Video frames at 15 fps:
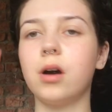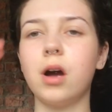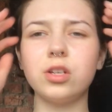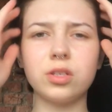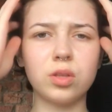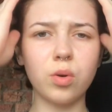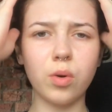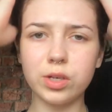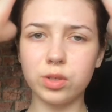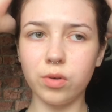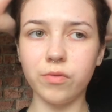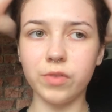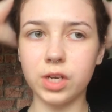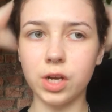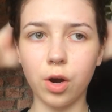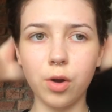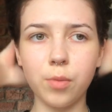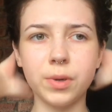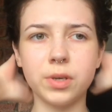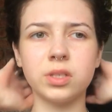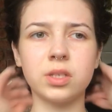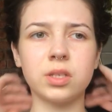I just thought I'd do a video
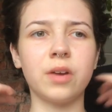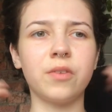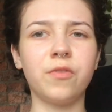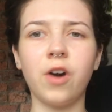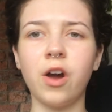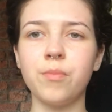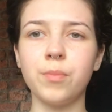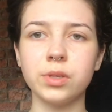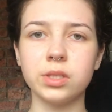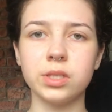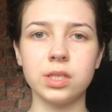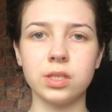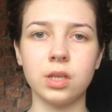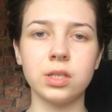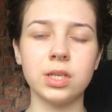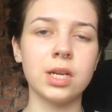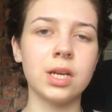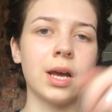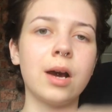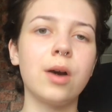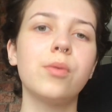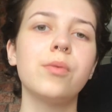because it's like 5 months since I did it
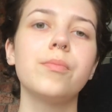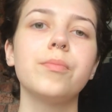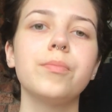now.